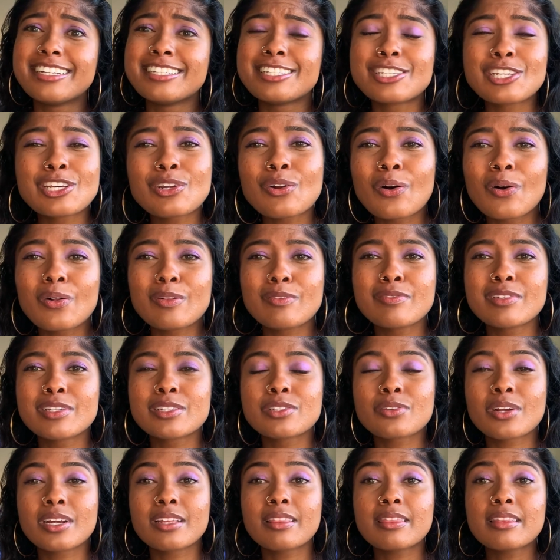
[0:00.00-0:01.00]
did all of
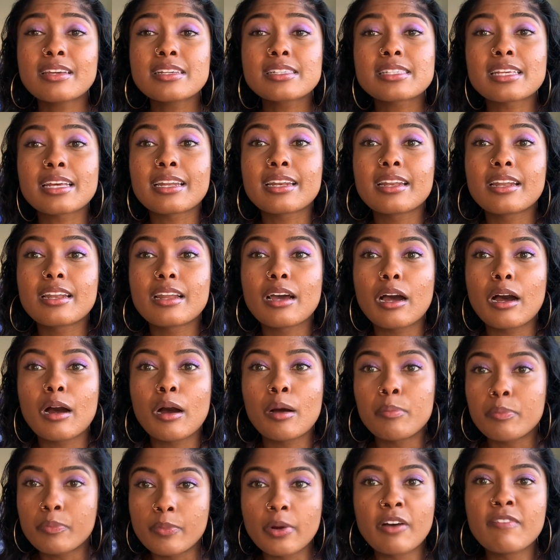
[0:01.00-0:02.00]
these great things, and
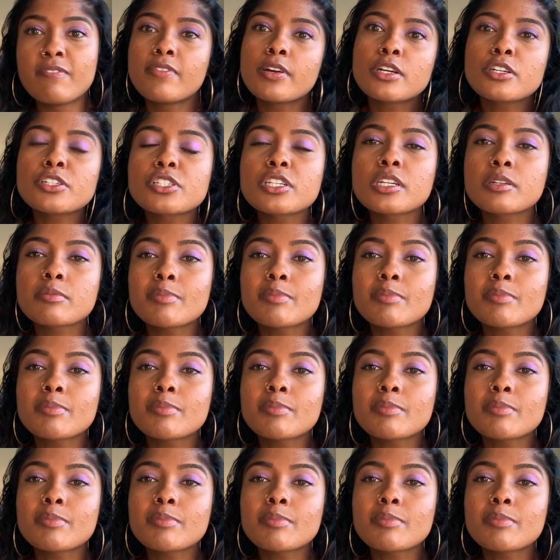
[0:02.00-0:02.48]
a version